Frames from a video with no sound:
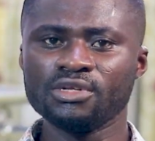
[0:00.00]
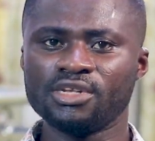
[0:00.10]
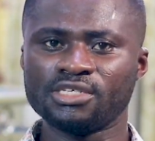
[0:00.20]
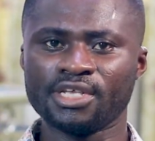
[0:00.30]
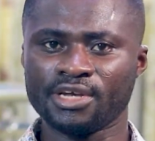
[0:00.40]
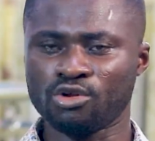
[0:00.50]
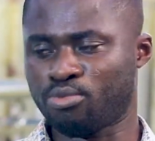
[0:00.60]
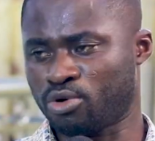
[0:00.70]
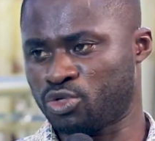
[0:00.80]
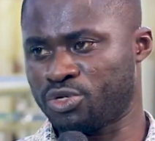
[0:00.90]
the second
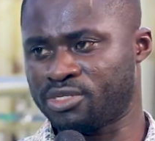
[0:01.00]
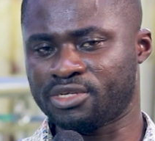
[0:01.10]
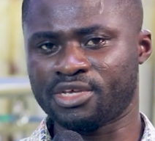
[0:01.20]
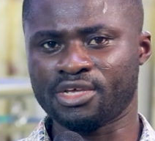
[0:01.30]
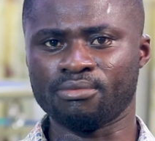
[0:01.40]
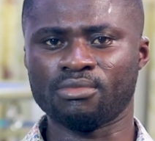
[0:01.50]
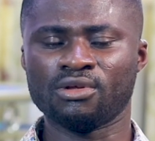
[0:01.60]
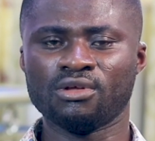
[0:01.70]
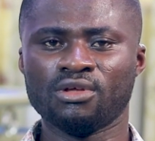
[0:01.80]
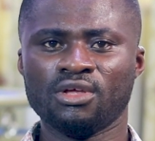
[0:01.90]
opportunity came,
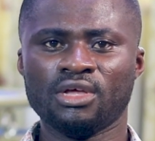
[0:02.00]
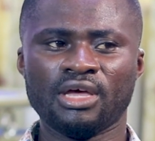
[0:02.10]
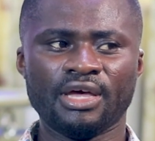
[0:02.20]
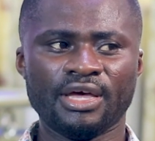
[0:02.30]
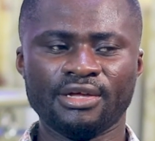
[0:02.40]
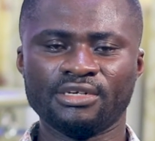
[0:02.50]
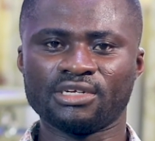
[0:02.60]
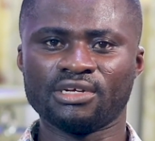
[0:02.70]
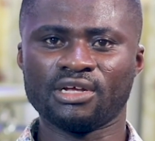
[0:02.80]
and